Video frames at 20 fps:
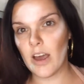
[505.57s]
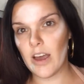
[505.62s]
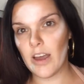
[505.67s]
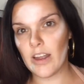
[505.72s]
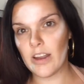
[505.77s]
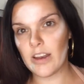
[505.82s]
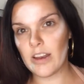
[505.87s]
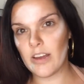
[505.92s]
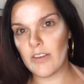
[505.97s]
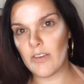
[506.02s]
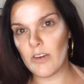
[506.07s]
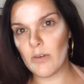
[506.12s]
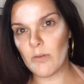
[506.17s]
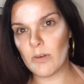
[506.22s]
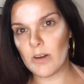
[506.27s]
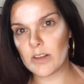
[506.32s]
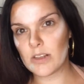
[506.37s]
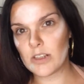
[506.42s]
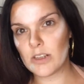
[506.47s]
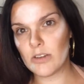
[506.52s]
And if you
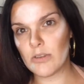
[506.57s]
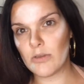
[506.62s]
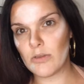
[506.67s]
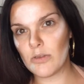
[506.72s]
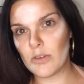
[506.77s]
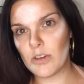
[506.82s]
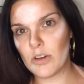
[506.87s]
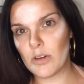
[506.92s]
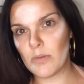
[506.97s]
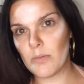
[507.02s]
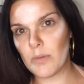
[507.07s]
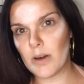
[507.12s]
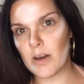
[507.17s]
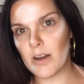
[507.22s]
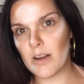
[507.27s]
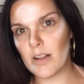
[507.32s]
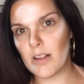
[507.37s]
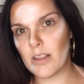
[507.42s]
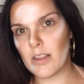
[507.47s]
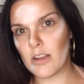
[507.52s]
want to, you could
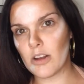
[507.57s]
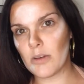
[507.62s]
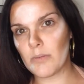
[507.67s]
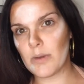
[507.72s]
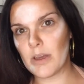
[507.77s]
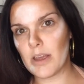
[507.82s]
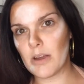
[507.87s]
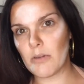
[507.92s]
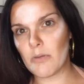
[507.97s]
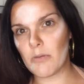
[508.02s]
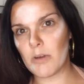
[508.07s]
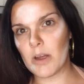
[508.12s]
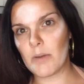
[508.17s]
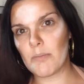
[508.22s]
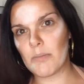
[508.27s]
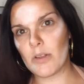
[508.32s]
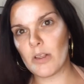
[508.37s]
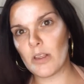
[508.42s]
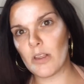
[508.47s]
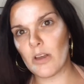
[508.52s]
put a little bit
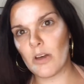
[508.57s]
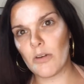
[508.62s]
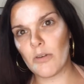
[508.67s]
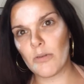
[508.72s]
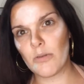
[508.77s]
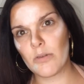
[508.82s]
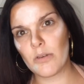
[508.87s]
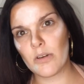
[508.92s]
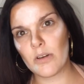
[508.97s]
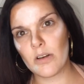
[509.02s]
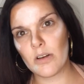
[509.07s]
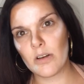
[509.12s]
right below